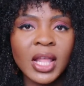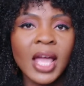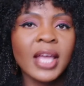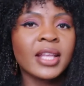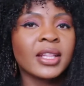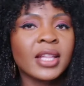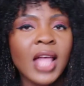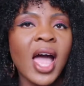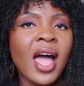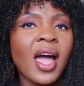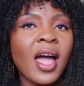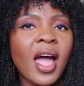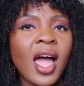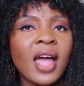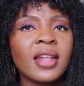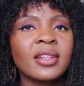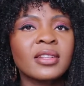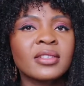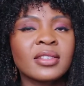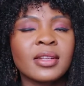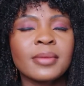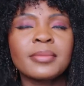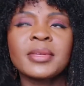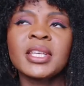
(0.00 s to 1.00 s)
Like, I
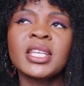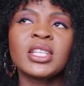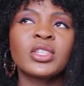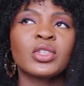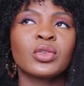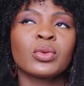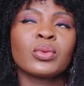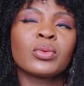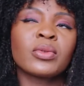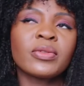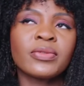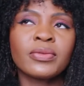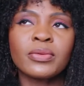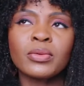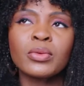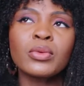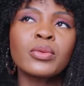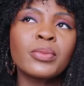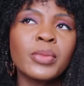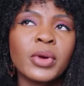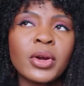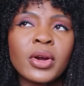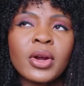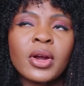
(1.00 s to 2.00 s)
had some issue with
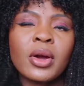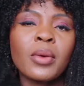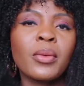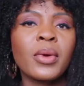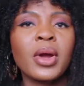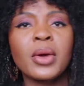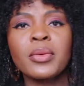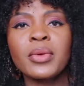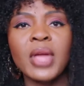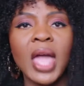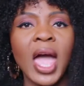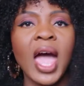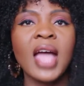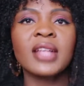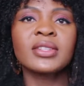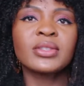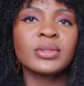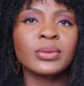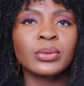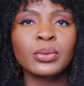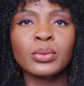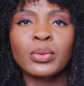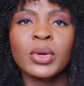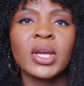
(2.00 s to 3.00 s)
Uber where we had
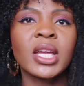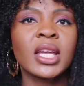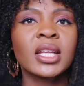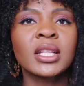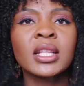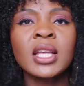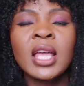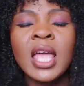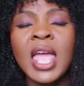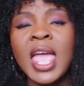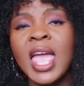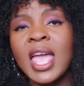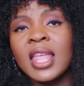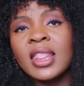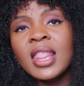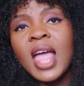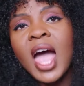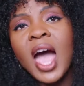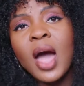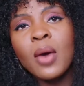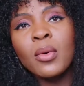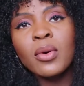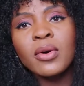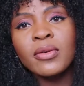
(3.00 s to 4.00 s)
to wait an
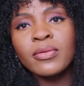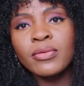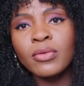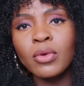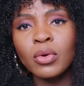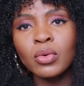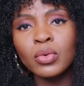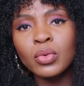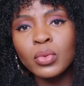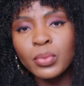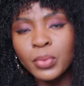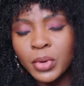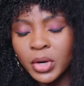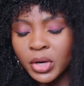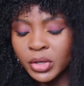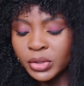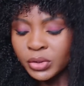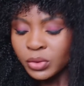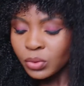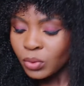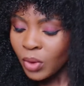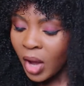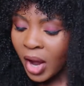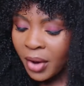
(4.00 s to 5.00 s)
hour for
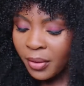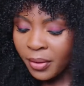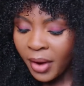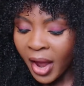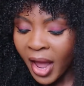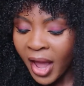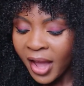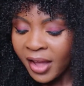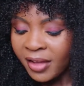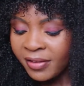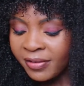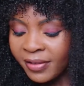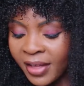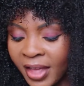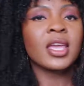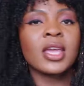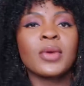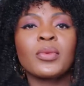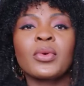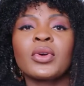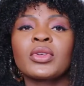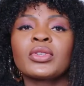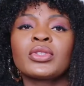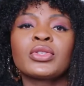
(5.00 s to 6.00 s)
Uber to arrive.
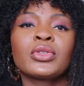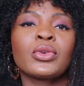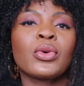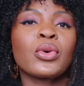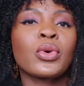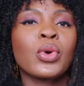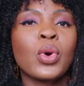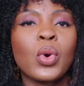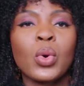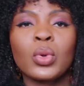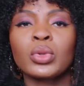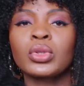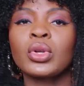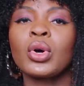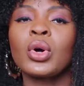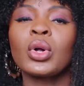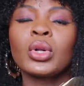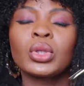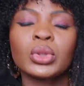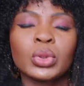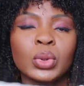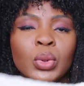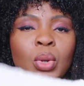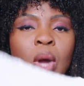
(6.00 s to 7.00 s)
It was so cold,
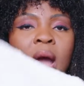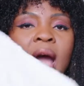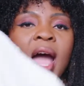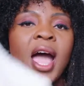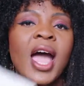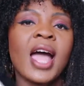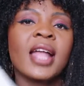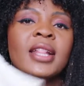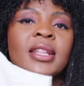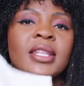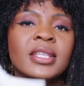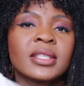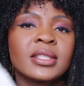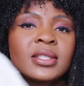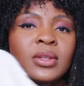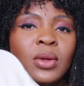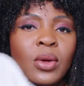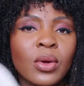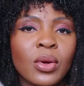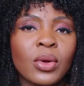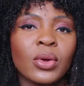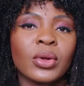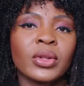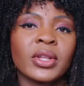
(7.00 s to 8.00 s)
although I had this
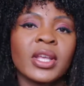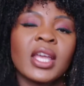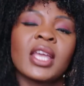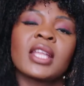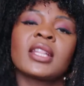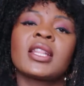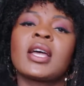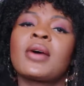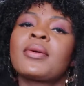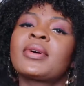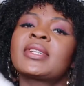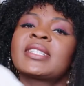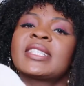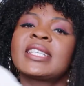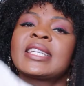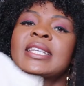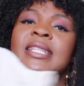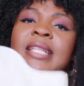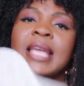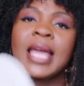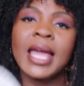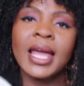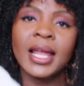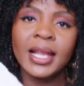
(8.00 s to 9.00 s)
on, and that was
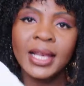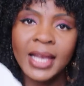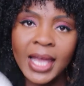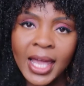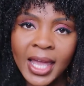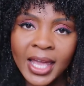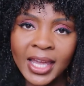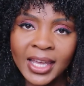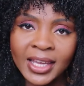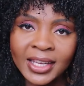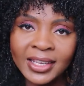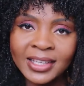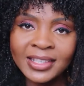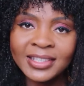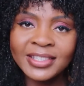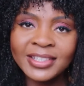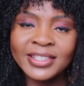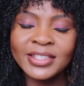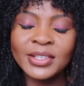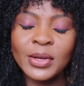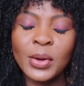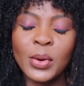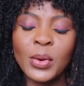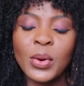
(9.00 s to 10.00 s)
in L A.
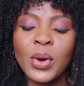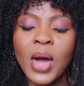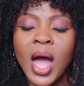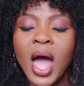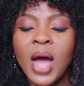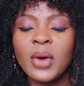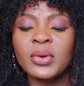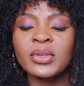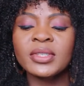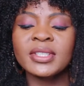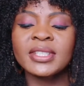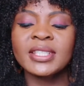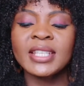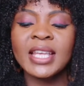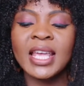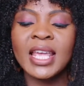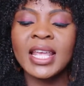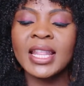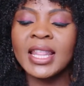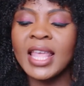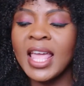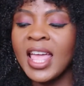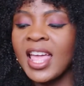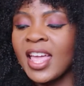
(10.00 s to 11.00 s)
So I will
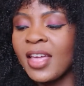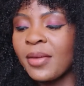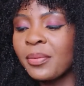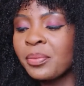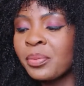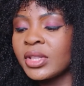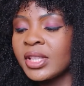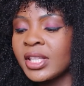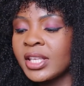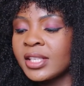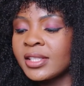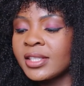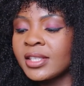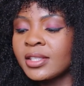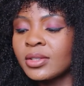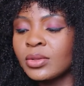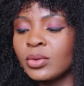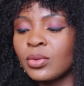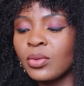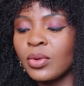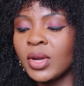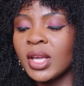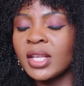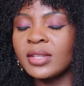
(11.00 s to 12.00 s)
say that this is
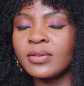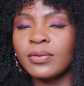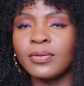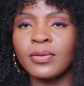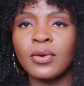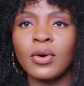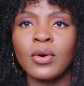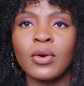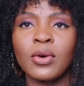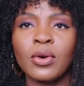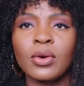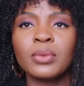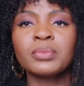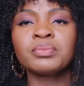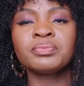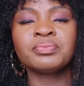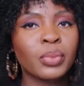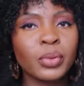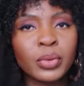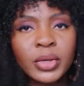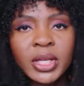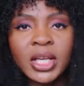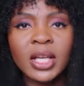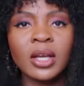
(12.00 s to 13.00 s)
great for
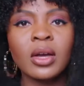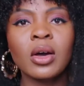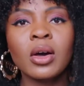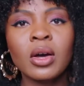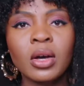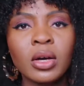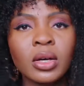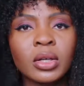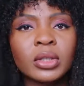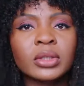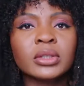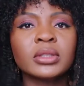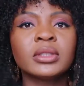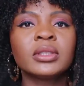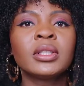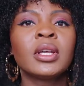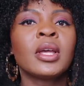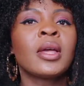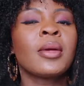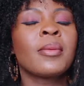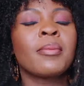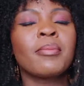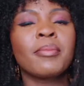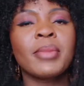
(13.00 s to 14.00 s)
putting on,
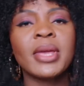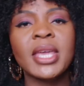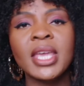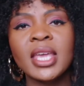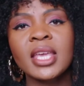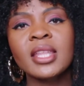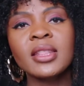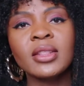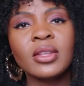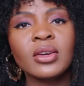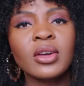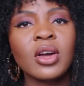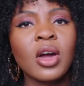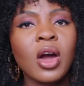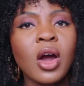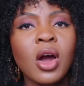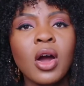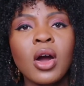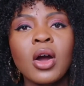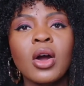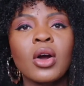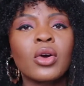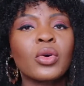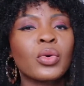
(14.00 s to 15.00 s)
being in the
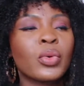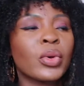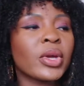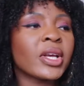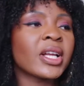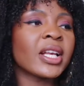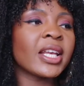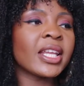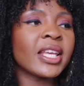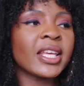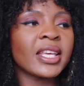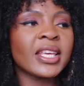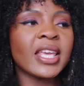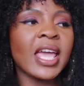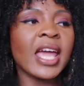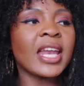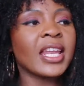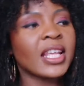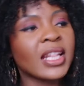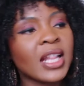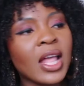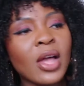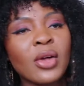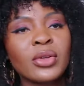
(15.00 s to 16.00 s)
car, quickly
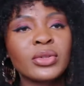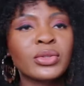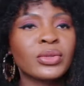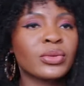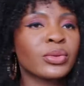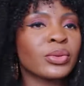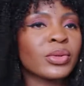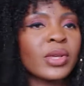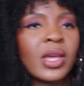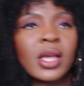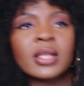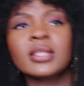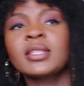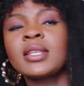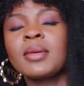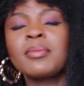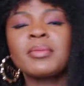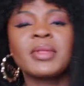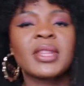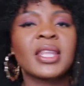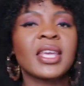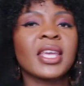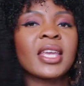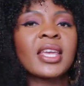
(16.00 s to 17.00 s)
getting out to get
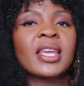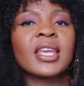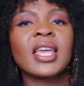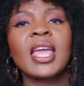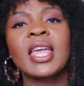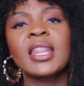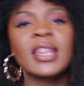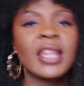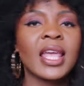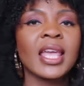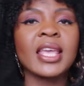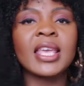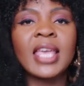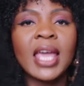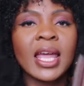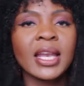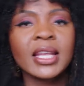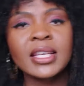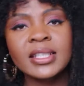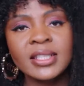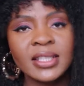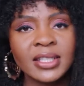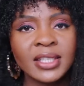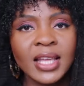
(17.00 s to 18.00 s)
something and then
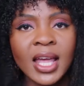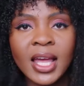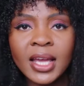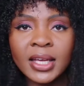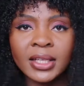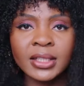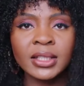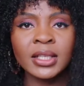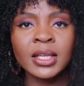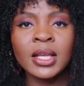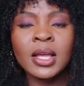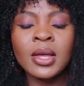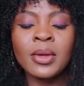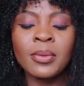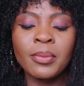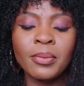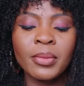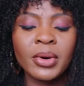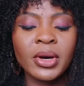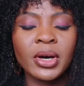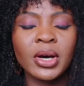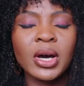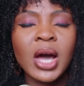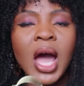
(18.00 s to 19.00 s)
get inside.
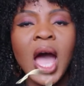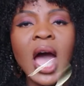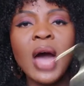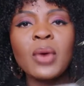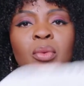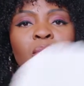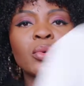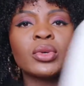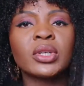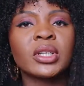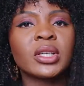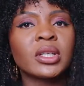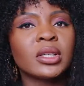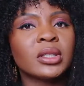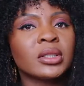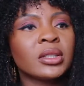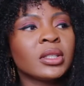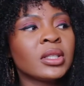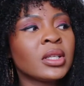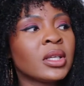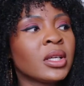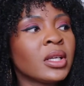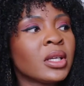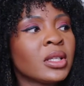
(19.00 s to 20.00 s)
But I
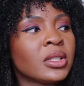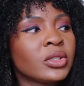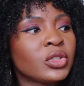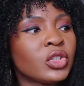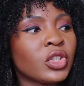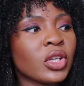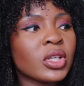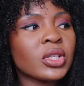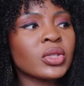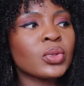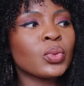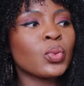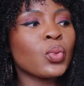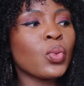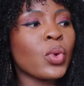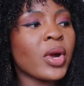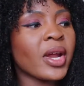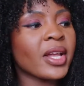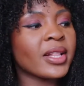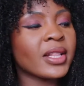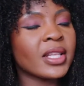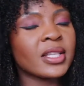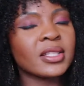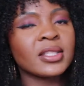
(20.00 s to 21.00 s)
wouldn't just
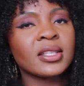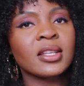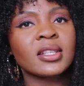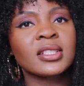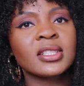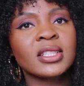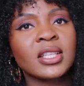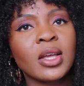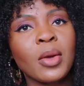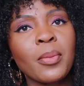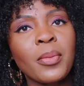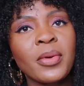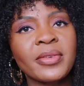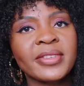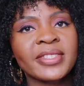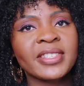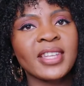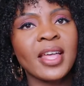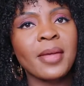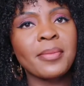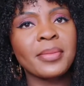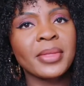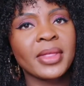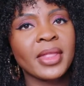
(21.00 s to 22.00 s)
wear this on top of
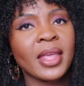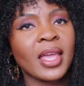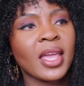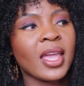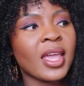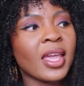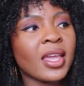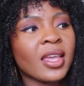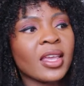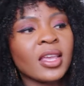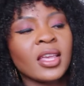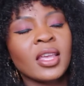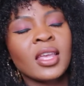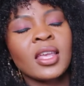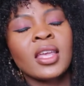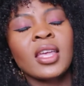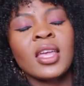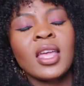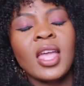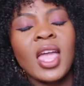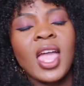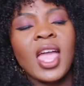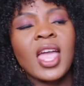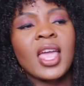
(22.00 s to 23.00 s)
something
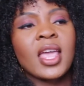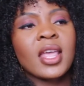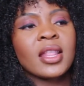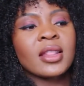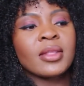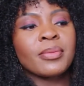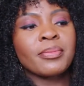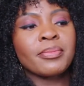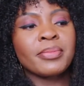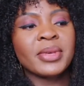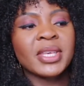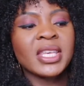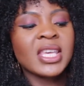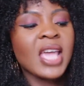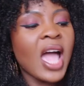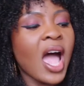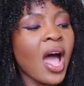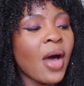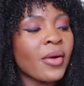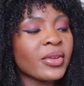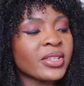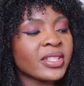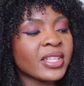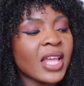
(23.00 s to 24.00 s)
and be
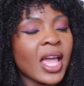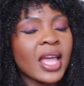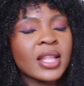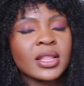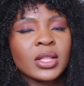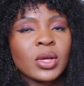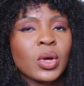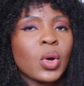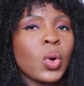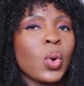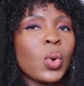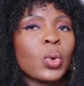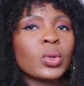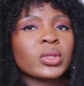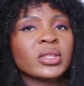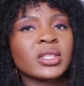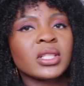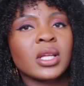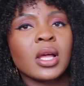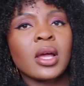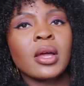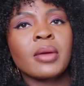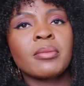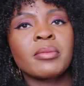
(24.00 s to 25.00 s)
outside the whole
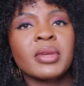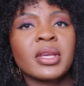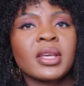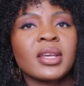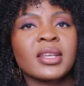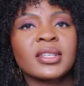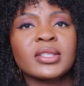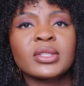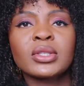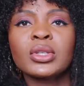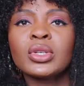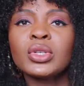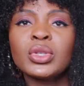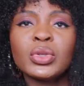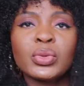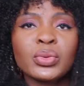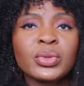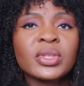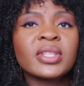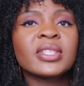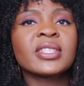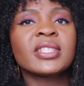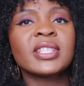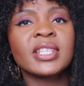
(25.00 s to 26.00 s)
time, because you
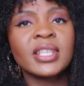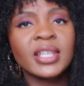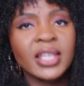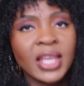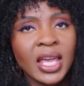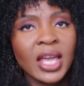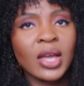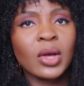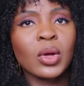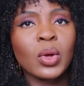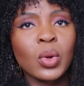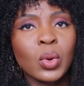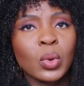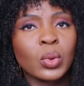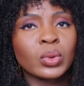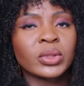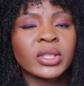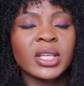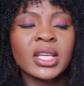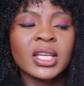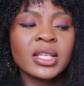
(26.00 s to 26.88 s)
will still get cold.